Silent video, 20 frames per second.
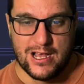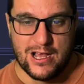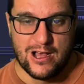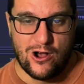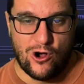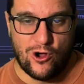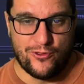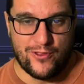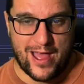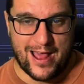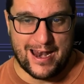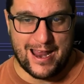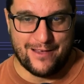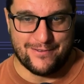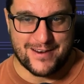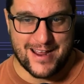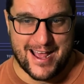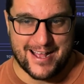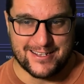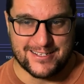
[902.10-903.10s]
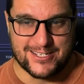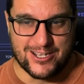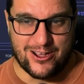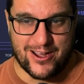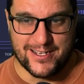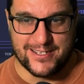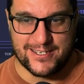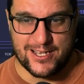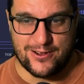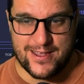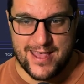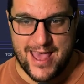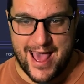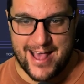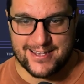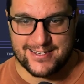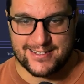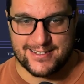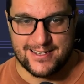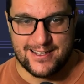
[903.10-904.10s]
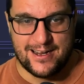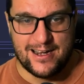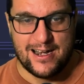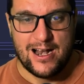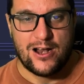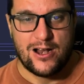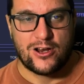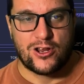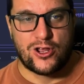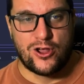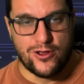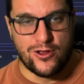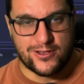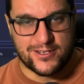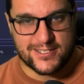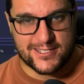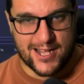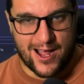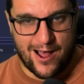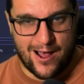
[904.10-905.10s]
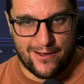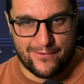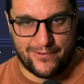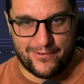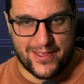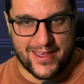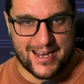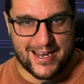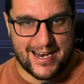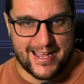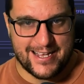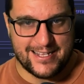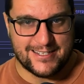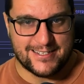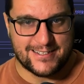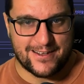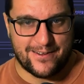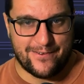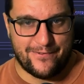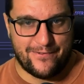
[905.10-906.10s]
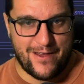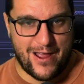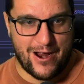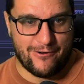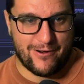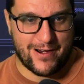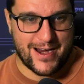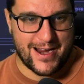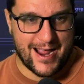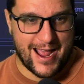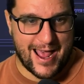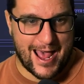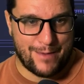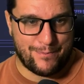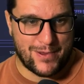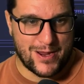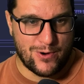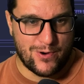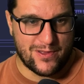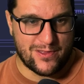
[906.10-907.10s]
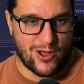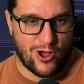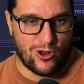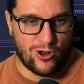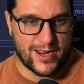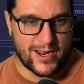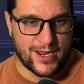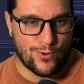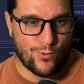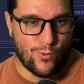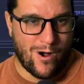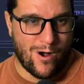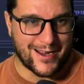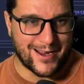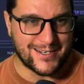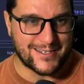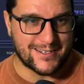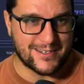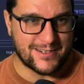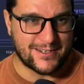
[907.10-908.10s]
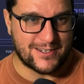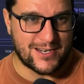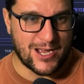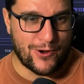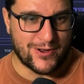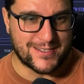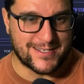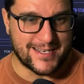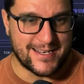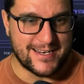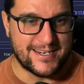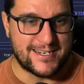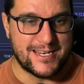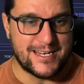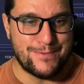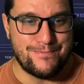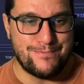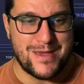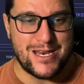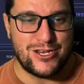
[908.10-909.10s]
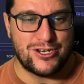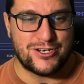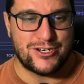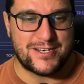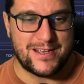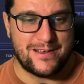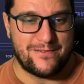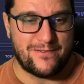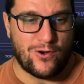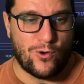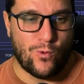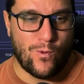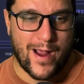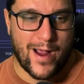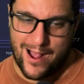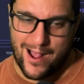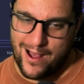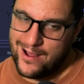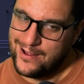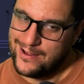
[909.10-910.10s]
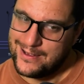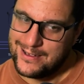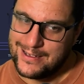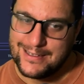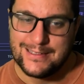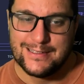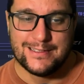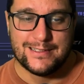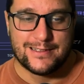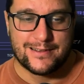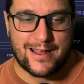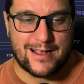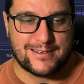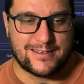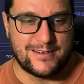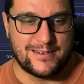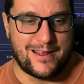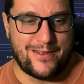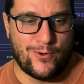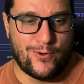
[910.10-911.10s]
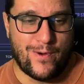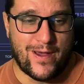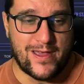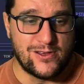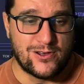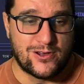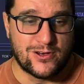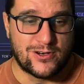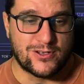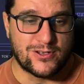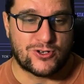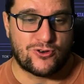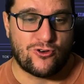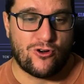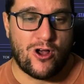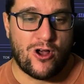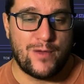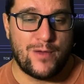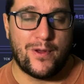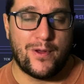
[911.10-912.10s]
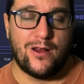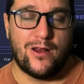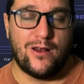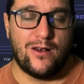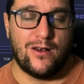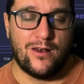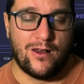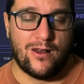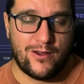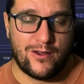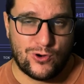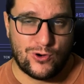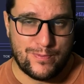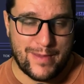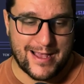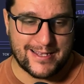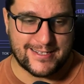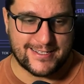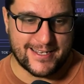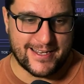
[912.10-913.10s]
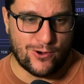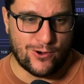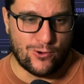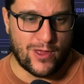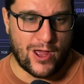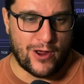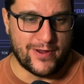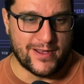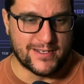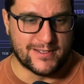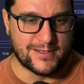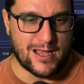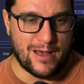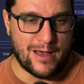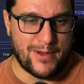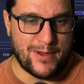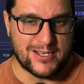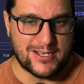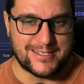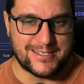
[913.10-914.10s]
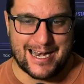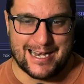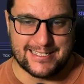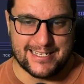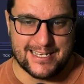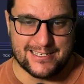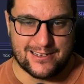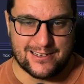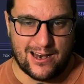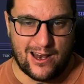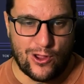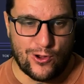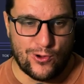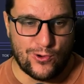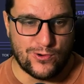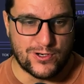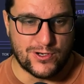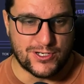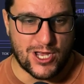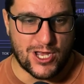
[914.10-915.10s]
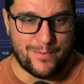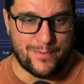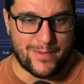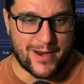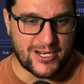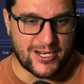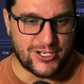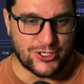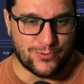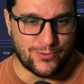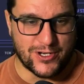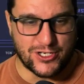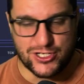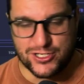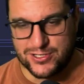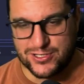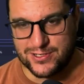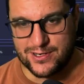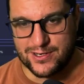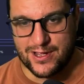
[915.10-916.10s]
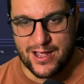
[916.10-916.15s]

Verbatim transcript: on that left-hand side. So yes, good start for the elites. Very happy with Ollie White Doherty. Diminutive winger. That's another way you could describe Lionel Messi, although his personality is low determination, which isn't